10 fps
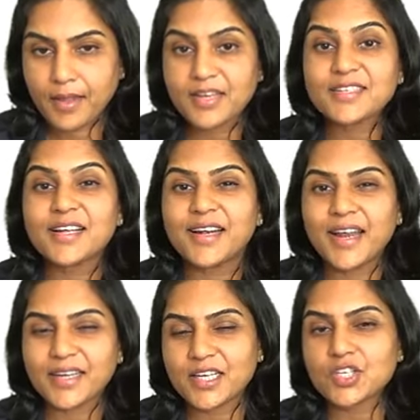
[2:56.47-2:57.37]
is the
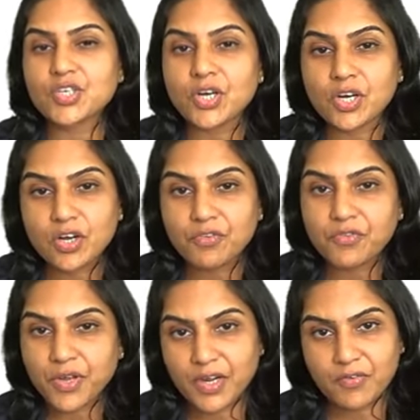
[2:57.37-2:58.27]
latest stock
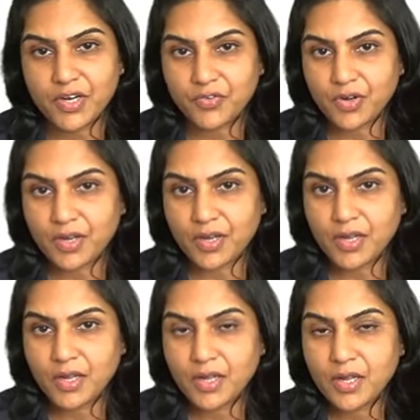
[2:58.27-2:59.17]
of inventory,
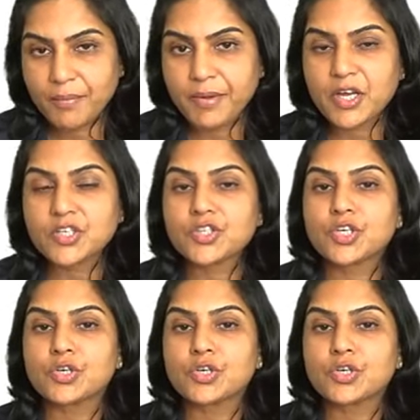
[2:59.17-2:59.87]
because the